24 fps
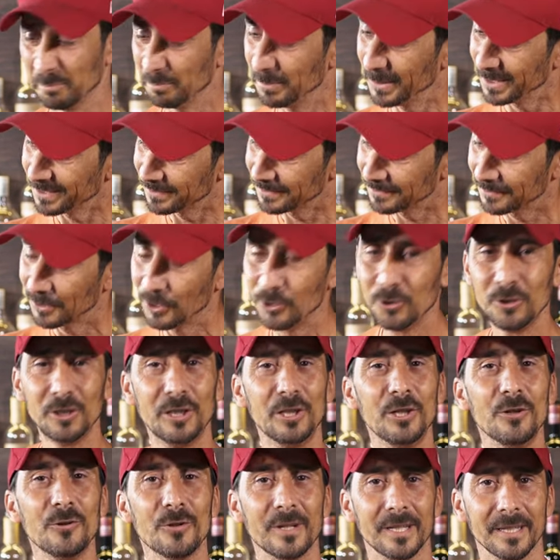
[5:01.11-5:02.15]
but good
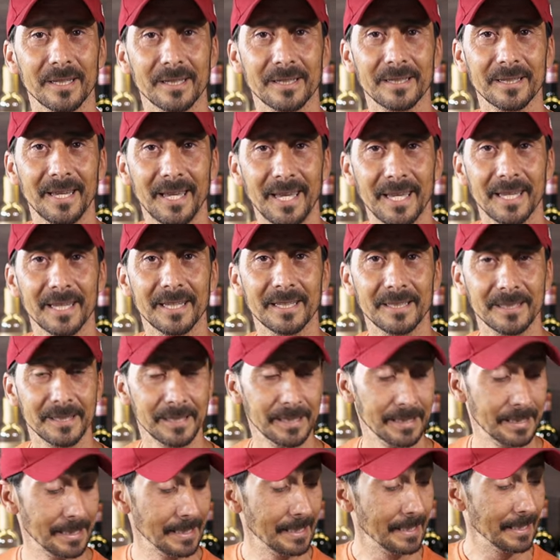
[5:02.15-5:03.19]
looking, eh?
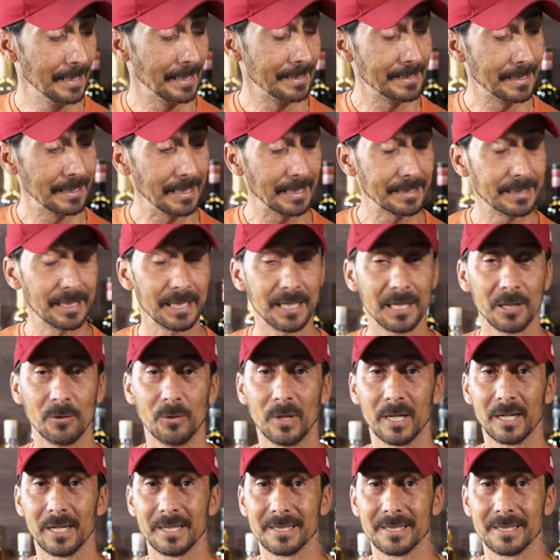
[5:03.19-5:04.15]
And the electrical one,